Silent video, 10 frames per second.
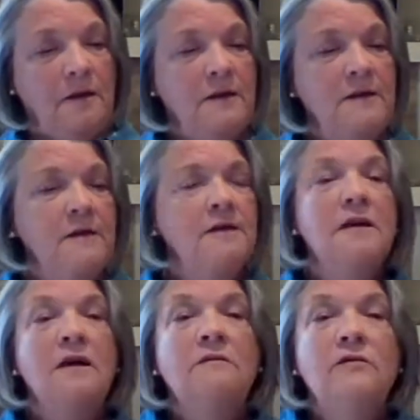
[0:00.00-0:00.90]
This is
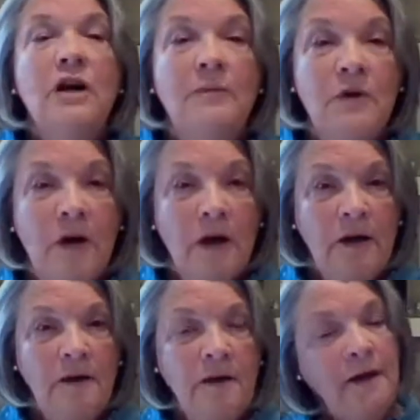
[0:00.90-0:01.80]
uh, chapter
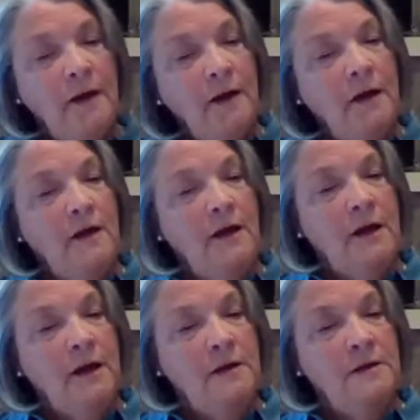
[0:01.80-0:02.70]
nine, uh,
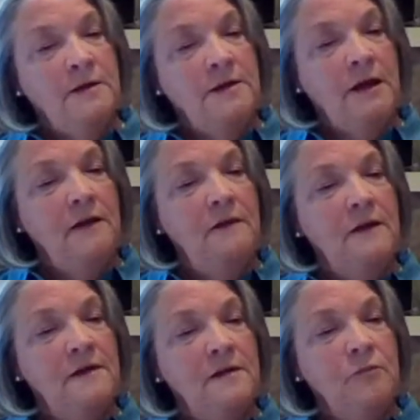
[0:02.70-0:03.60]
and in
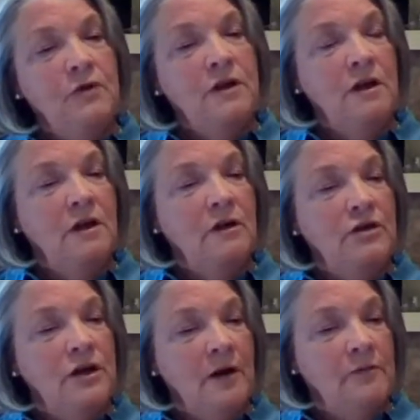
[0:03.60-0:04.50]
this particular
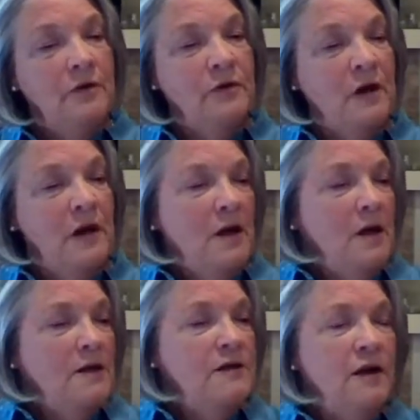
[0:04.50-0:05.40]
chapter,
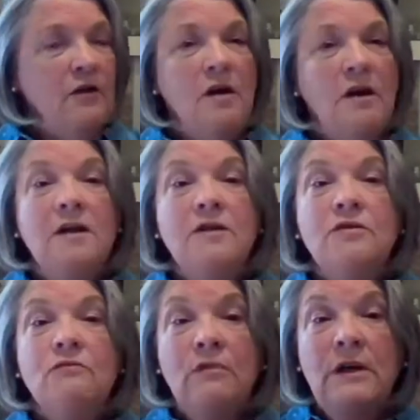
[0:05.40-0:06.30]
Sarah
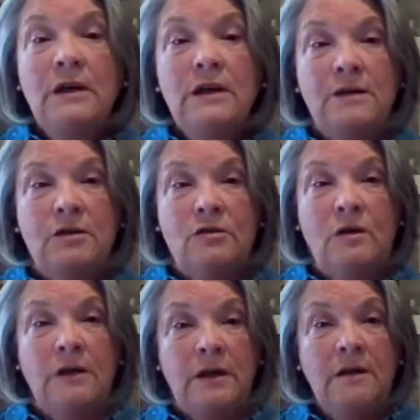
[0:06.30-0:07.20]
is really
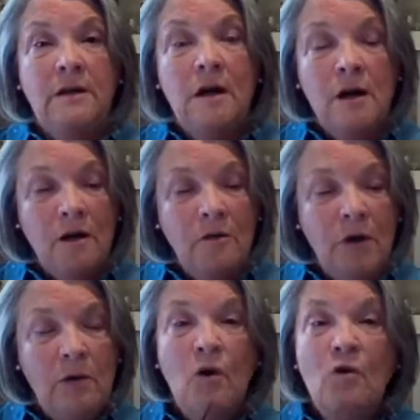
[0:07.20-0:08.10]
struggling
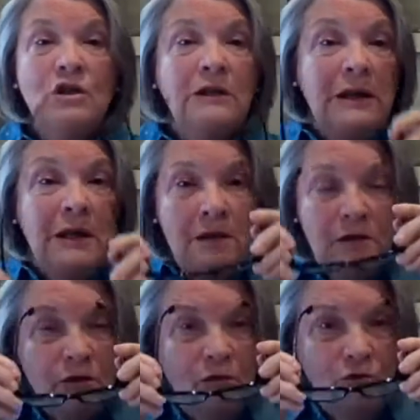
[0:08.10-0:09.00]
um, emotionally,
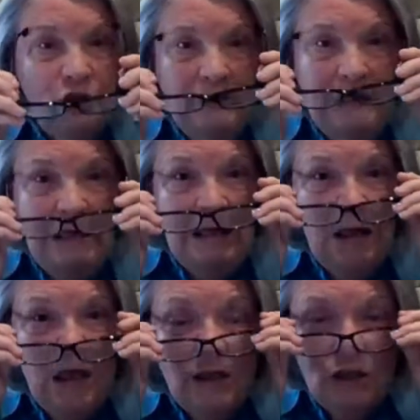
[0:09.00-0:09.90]

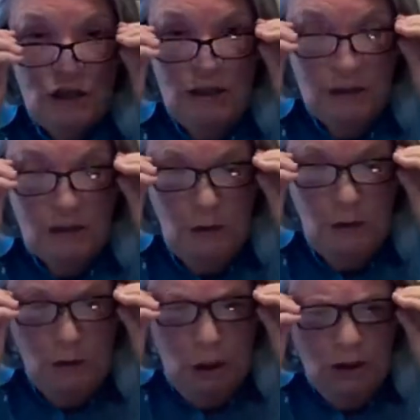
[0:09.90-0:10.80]
socially. She's
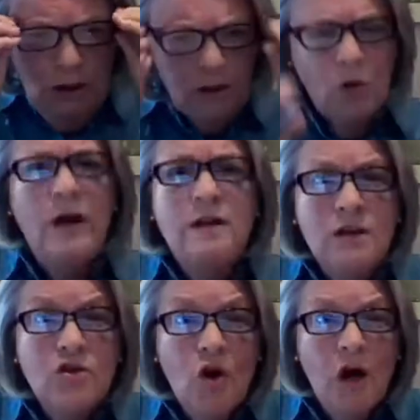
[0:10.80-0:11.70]
she's quite
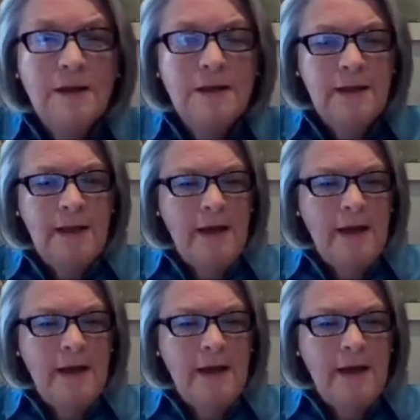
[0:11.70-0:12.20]
distraught.